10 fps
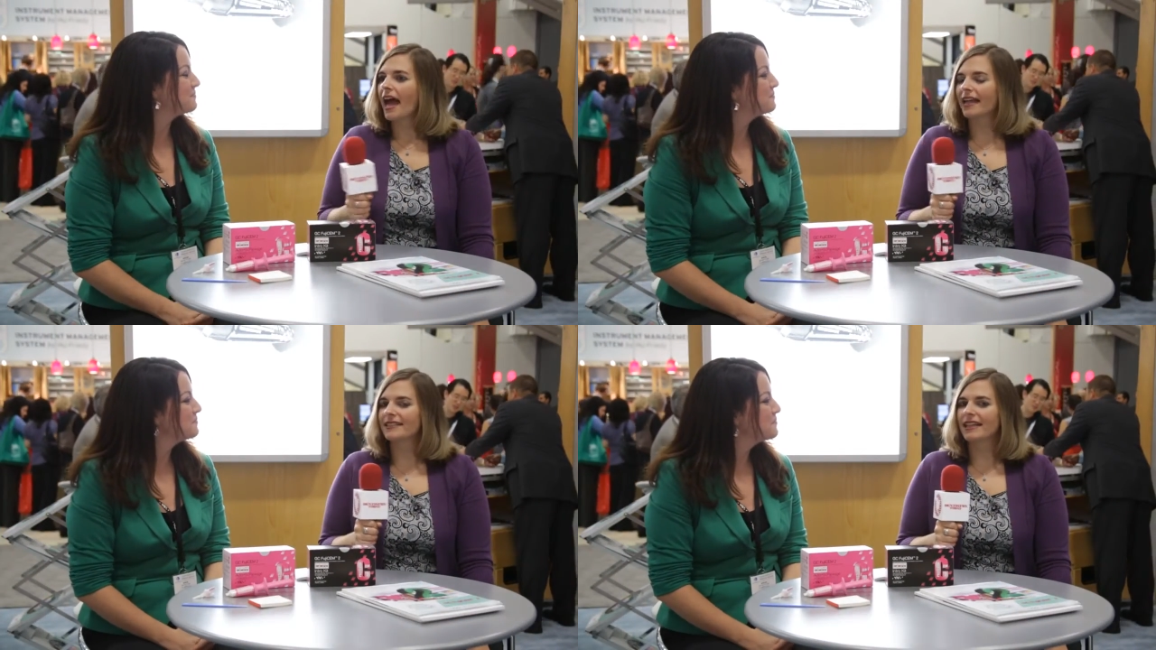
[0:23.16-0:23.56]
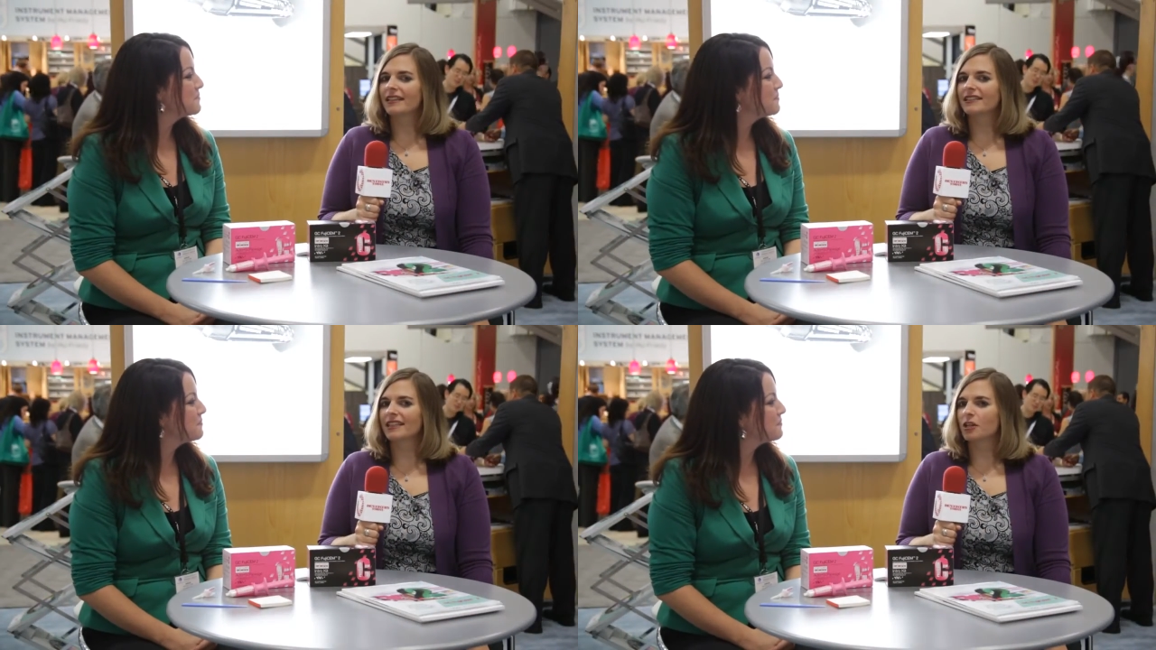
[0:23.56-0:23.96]
Speaker 1: And tell
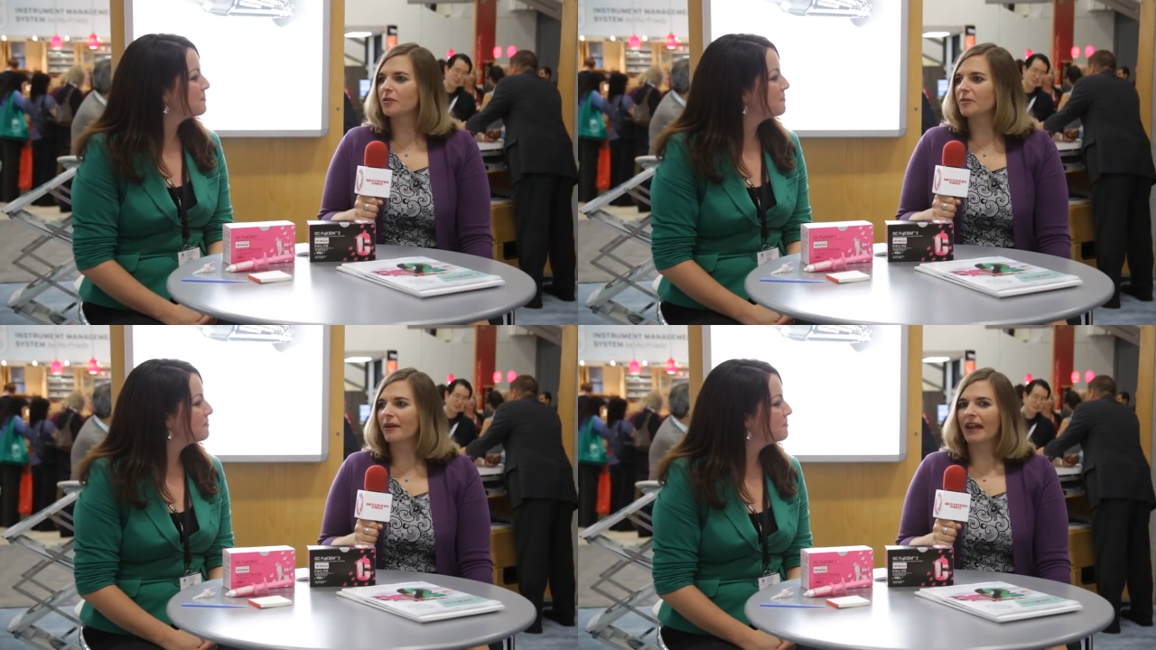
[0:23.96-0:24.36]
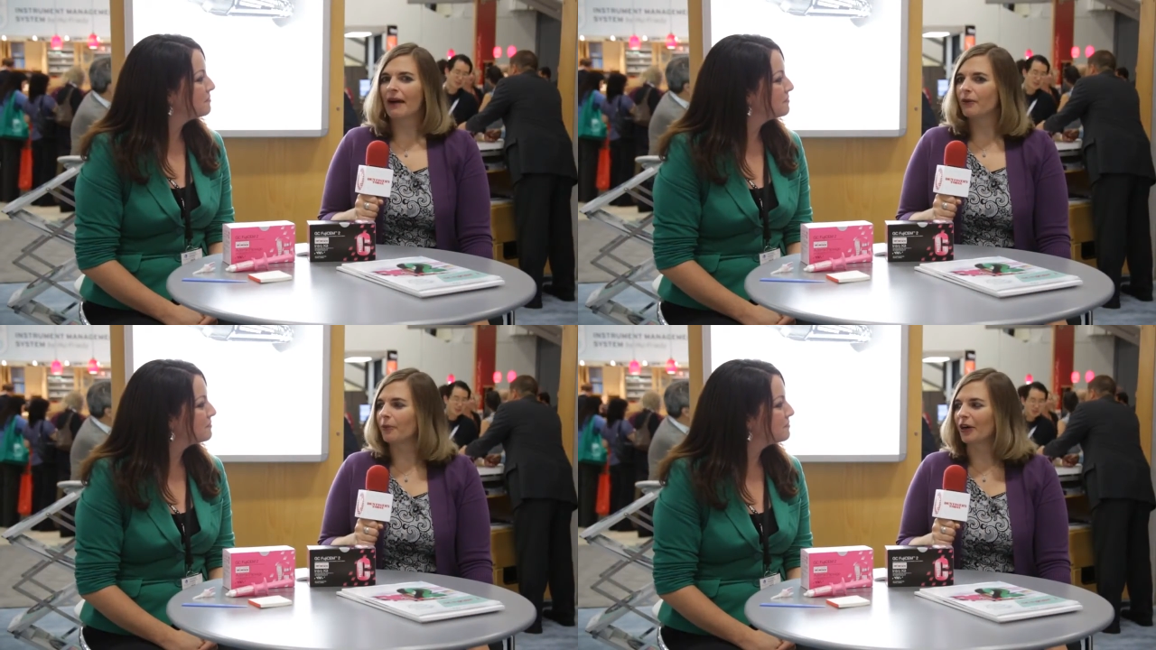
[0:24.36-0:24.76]
us a little bit about
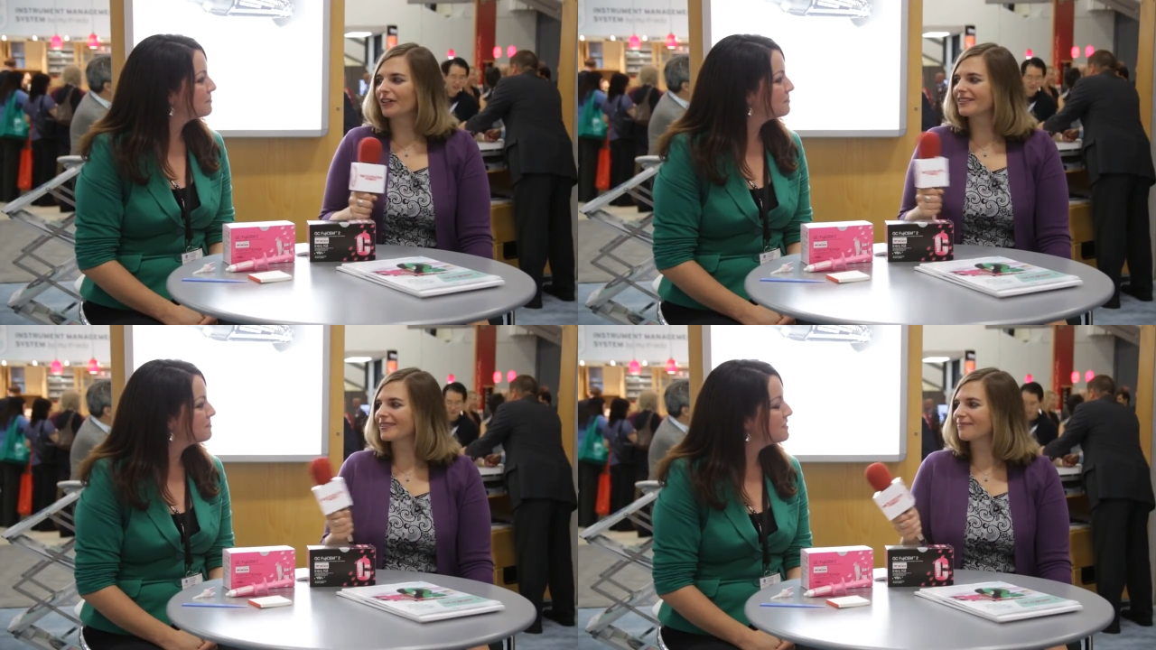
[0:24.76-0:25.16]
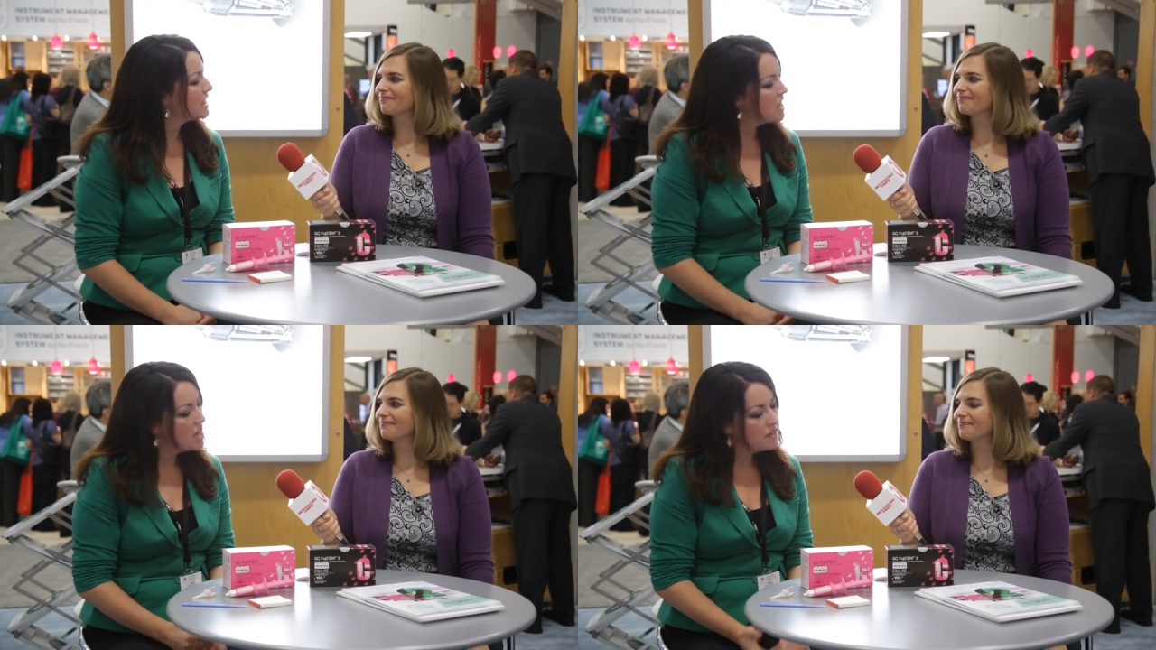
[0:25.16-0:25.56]
how it works.
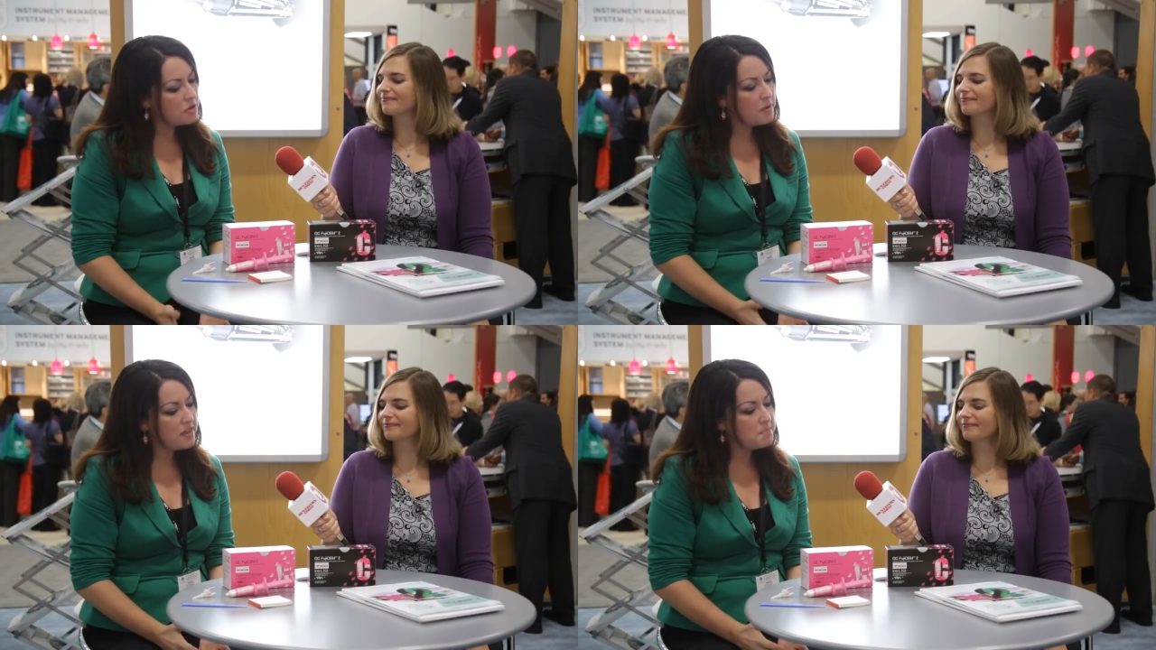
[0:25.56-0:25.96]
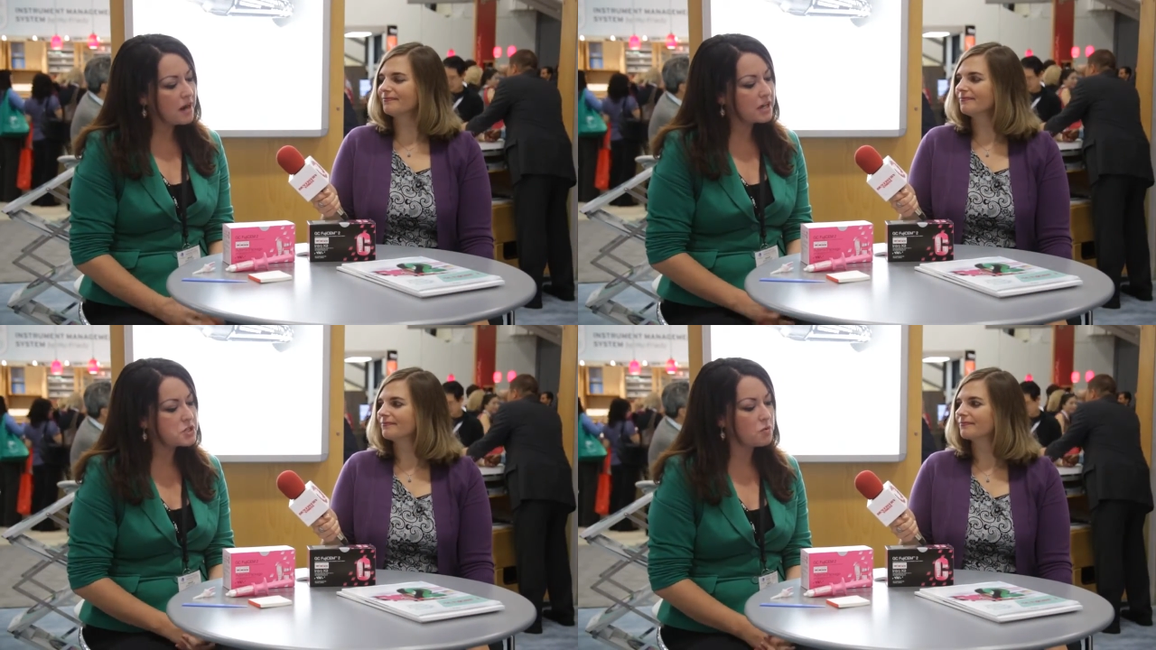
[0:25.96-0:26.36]
The way the
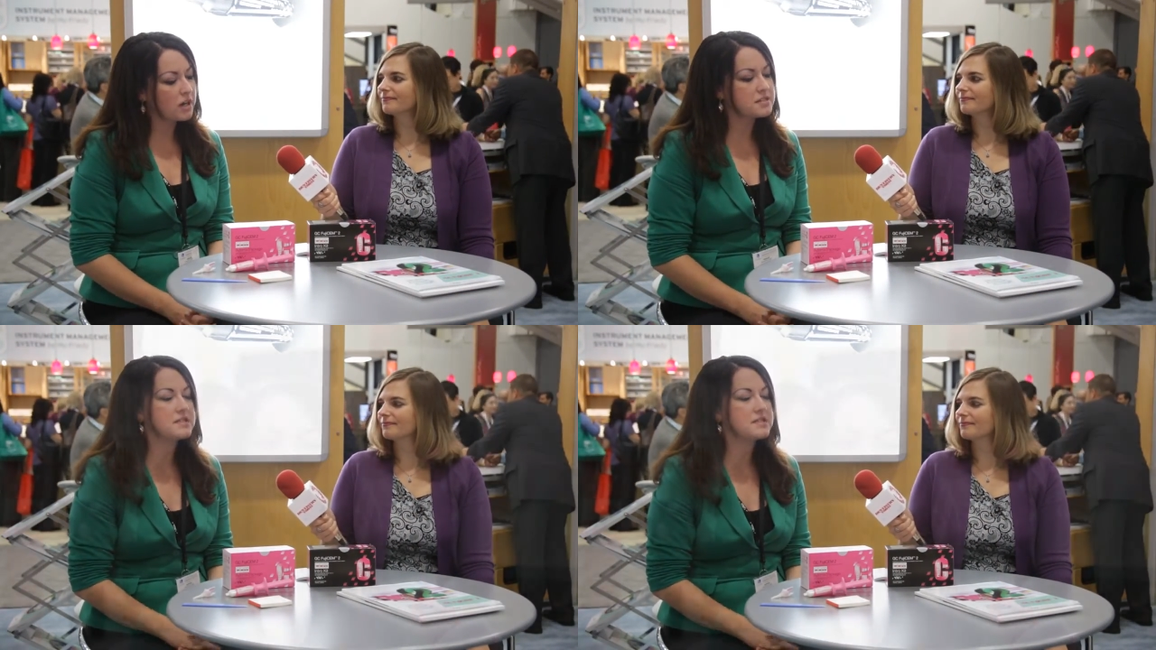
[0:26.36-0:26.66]
product works,